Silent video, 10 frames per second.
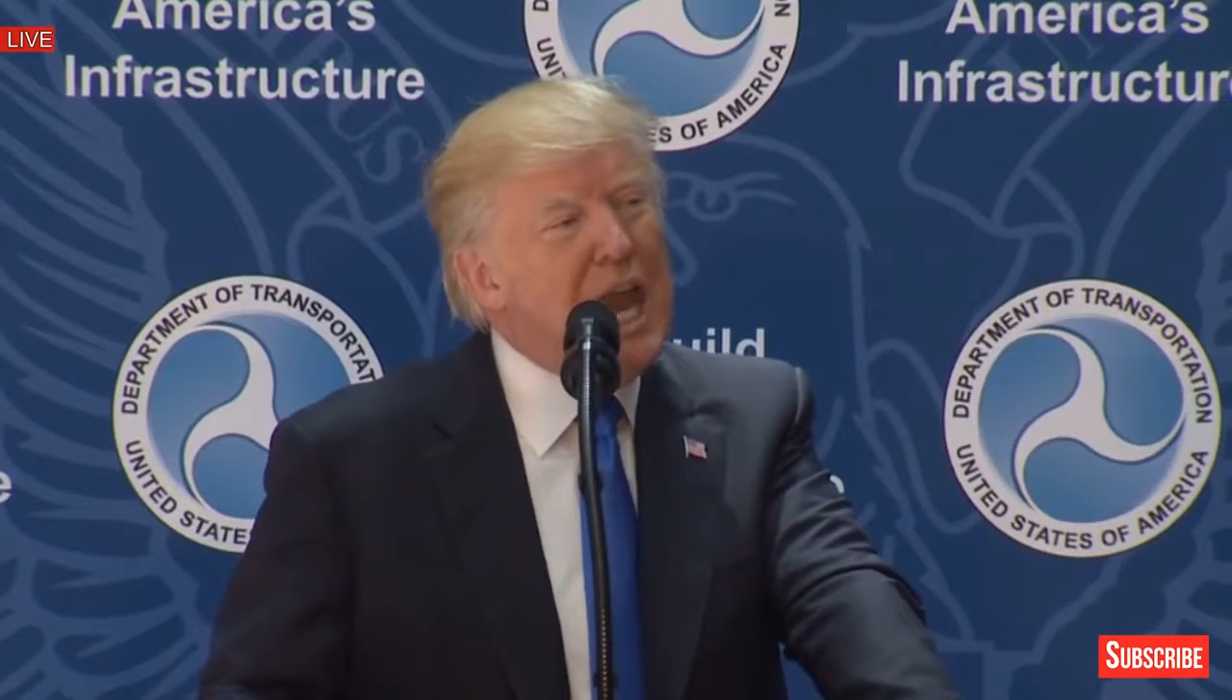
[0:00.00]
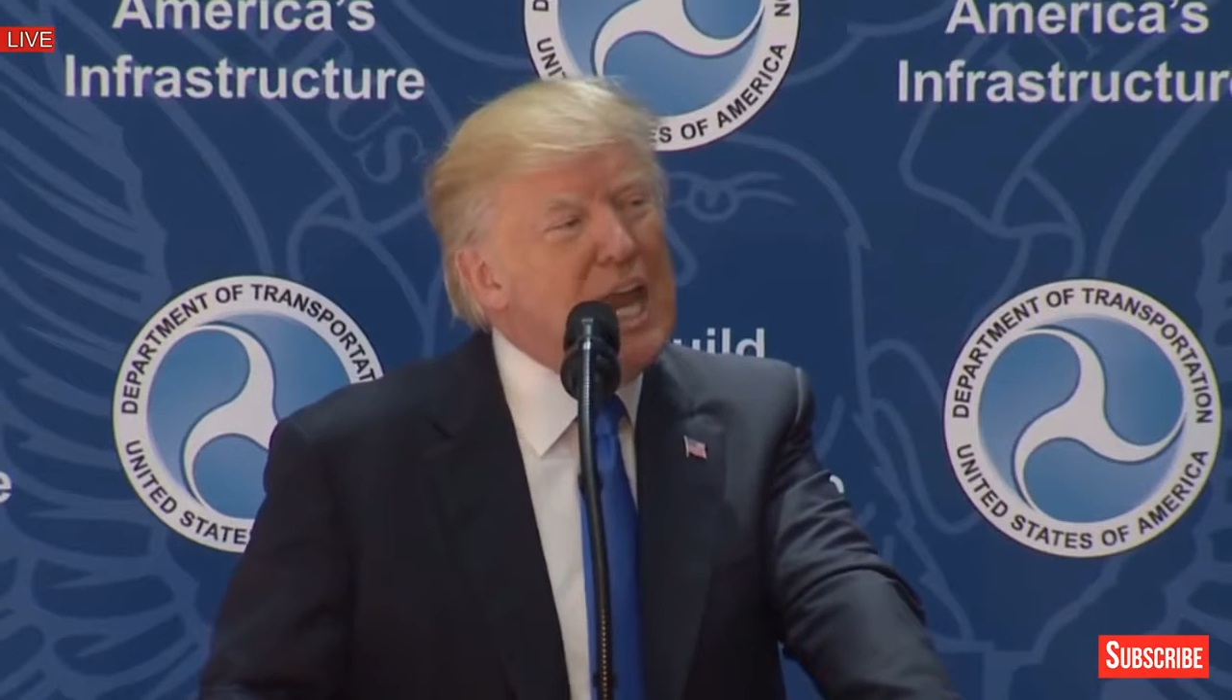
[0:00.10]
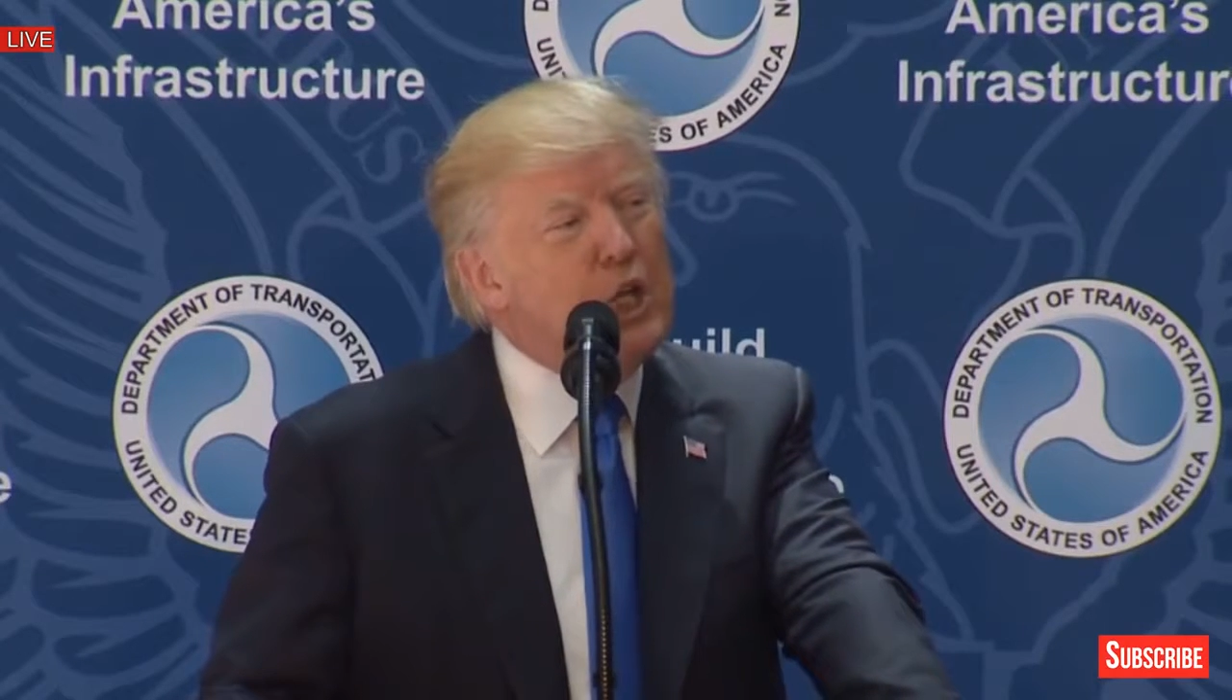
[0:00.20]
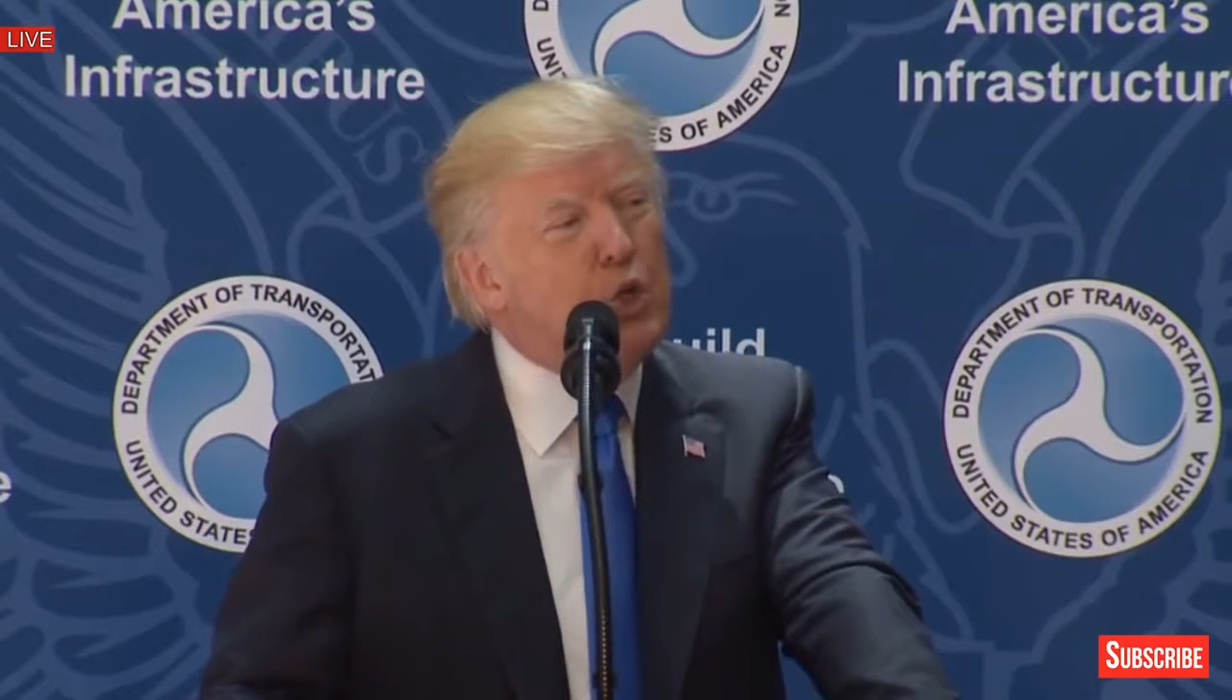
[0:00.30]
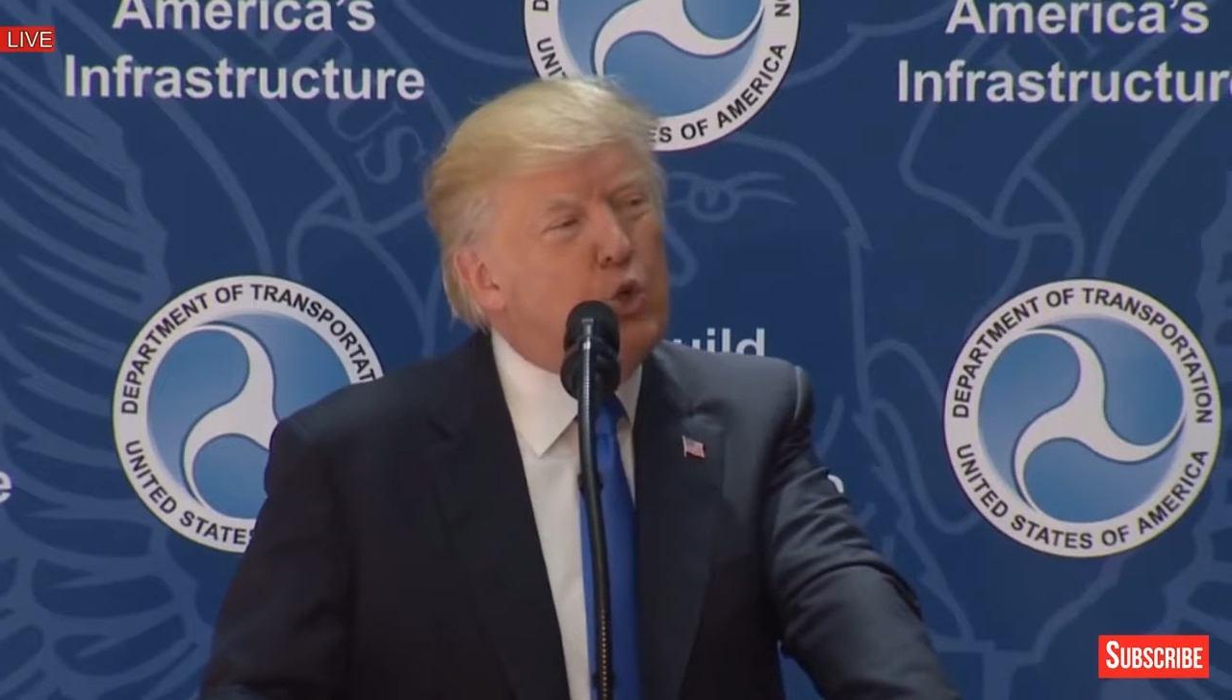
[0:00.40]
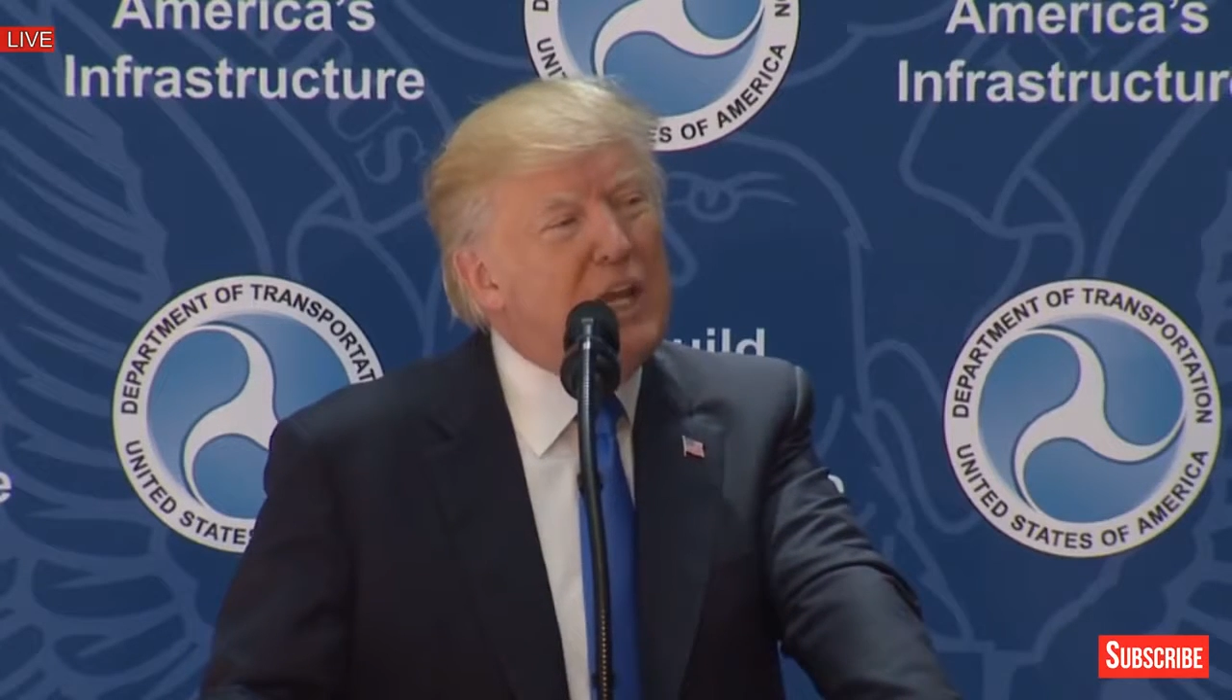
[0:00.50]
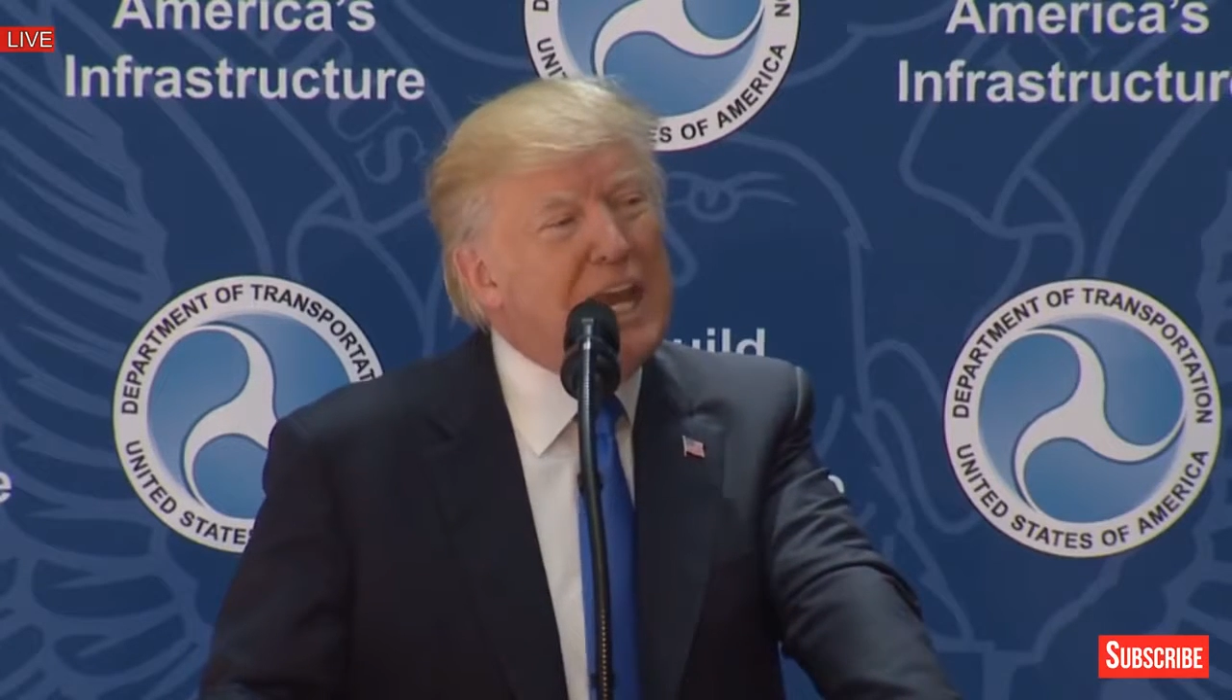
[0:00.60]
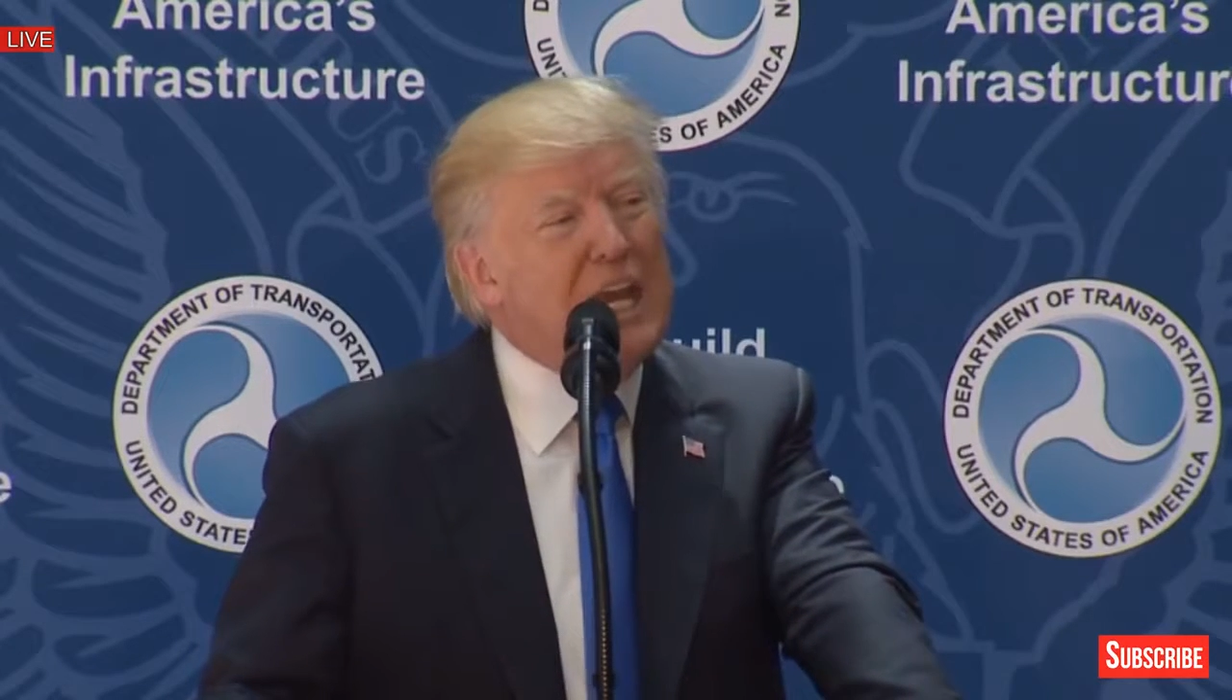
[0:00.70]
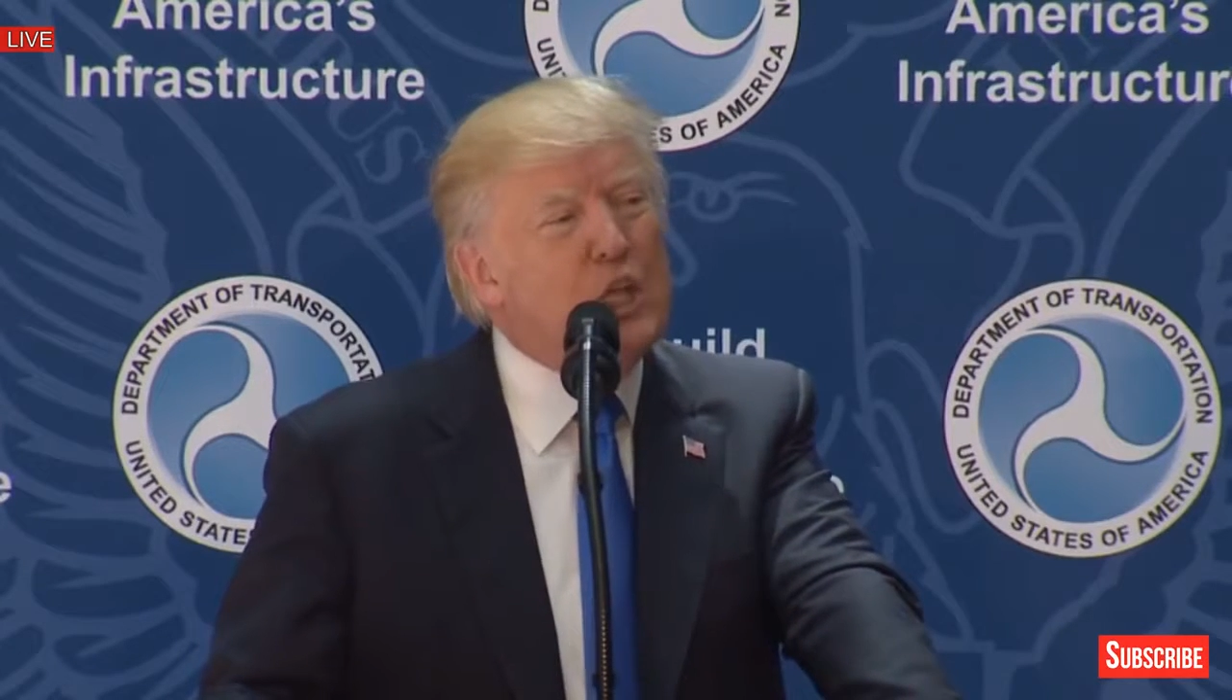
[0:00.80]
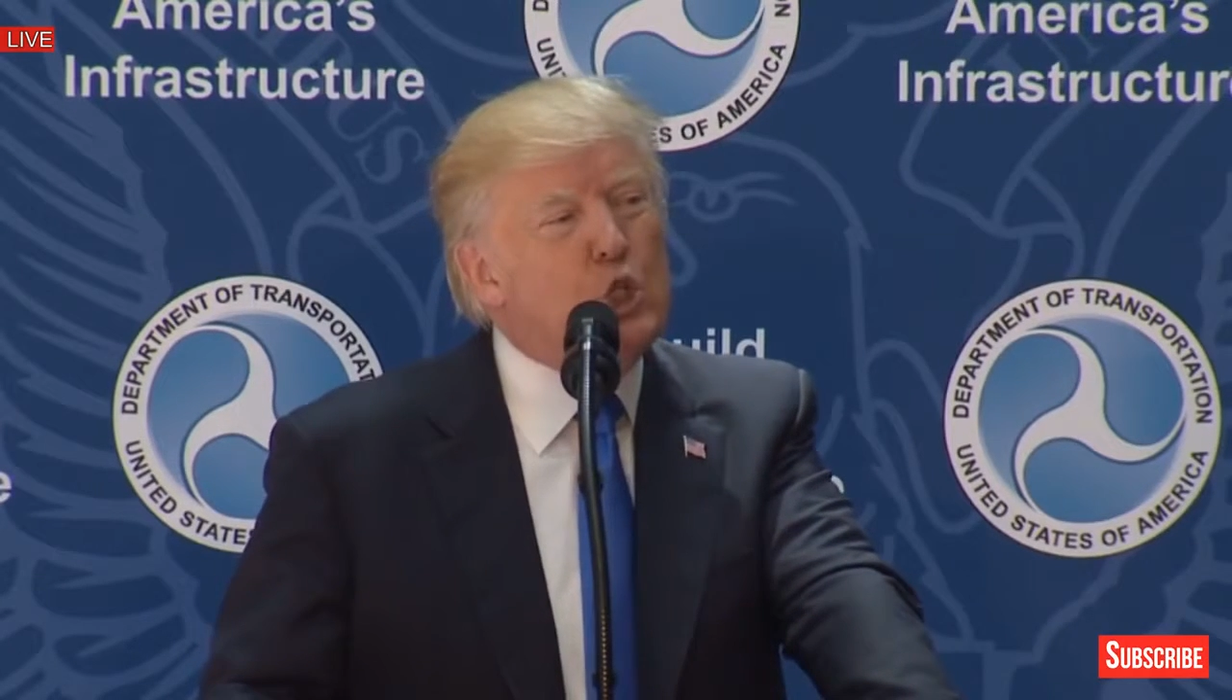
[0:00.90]
and
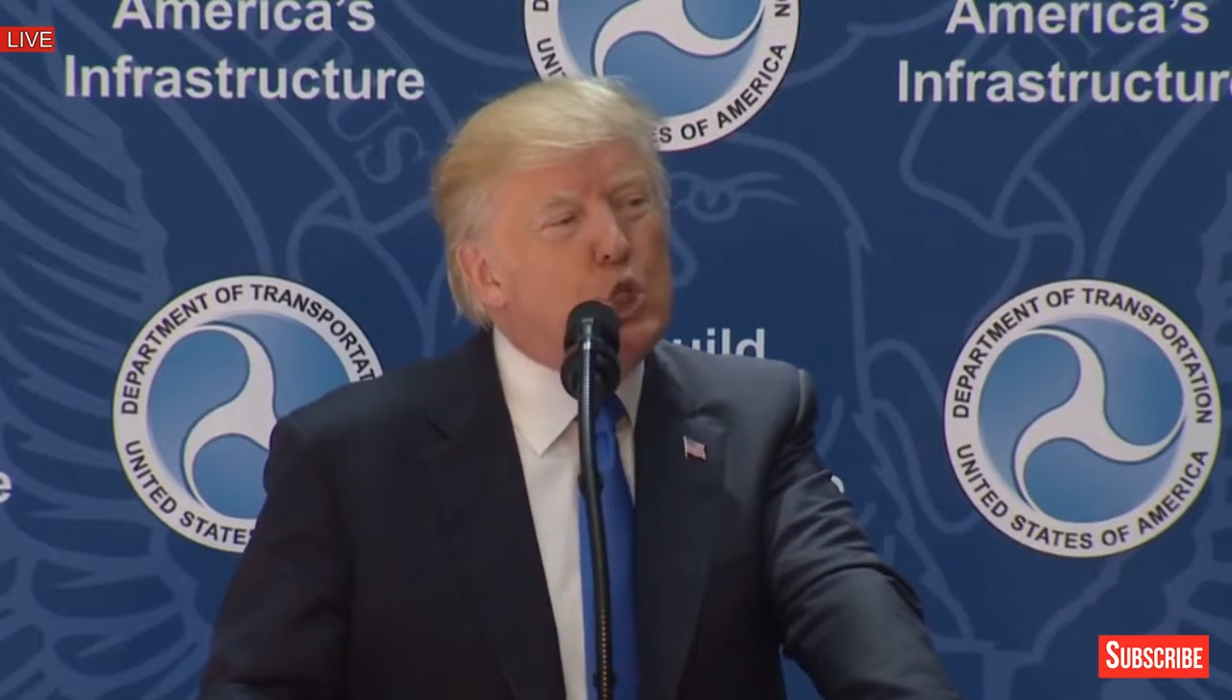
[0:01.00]
create